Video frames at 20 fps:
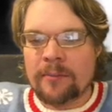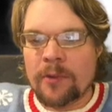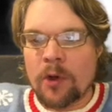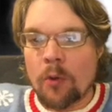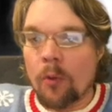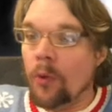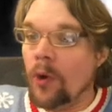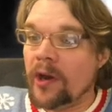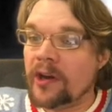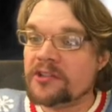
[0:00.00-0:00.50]
but
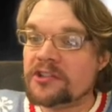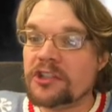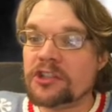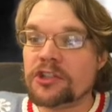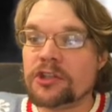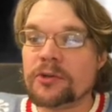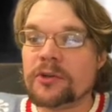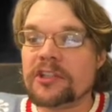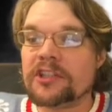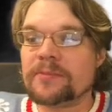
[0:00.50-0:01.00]
what is it
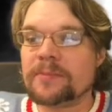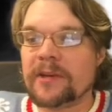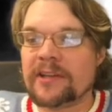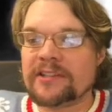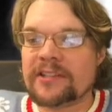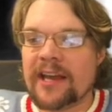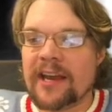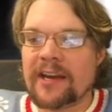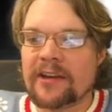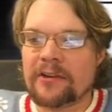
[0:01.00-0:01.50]
doing
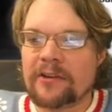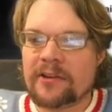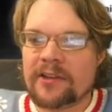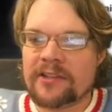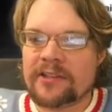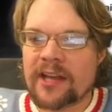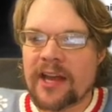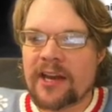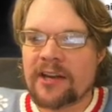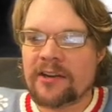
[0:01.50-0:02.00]
spectacular
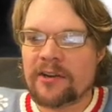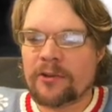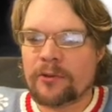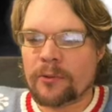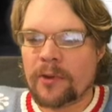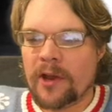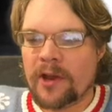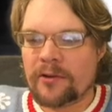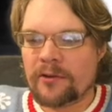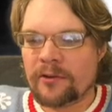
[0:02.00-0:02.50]
that's gotten to
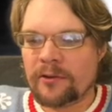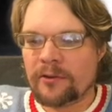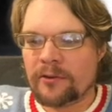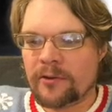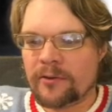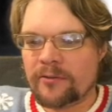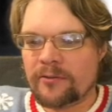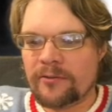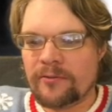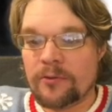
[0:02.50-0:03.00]

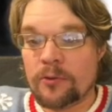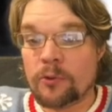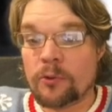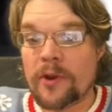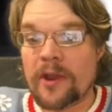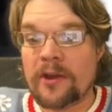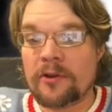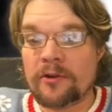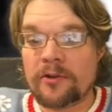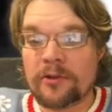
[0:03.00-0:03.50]
330,
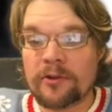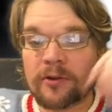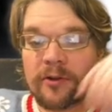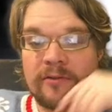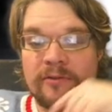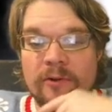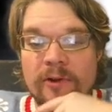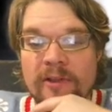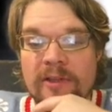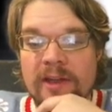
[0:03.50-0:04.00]

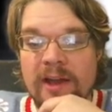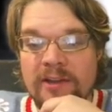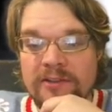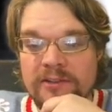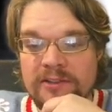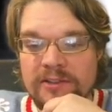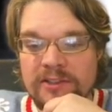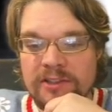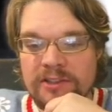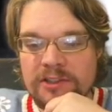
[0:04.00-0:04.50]

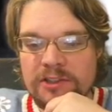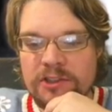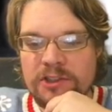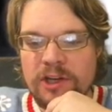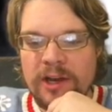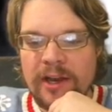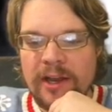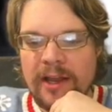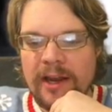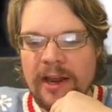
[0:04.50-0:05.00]
334,000? So let's
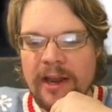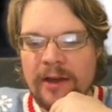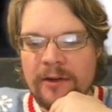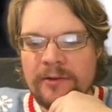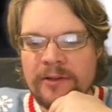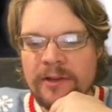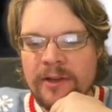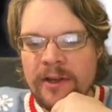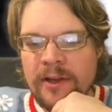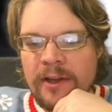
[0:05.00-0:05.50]
check it
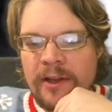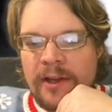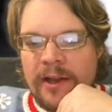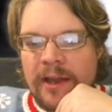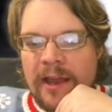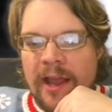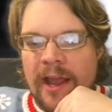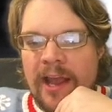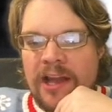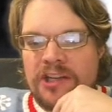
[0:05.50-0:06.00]
out.
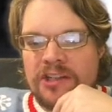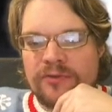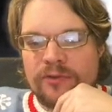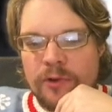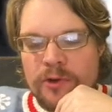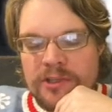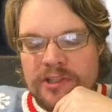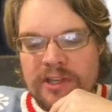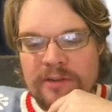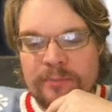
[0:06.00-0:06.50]
Ages
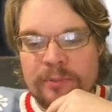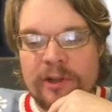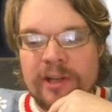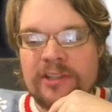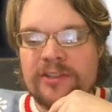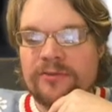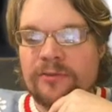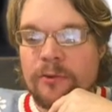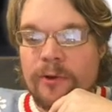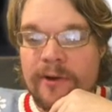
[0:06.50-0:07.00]
14
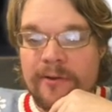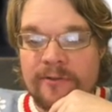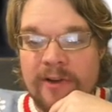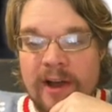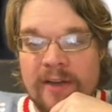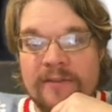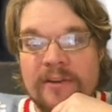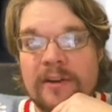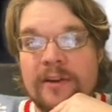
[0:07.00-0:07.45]
plus, 45 to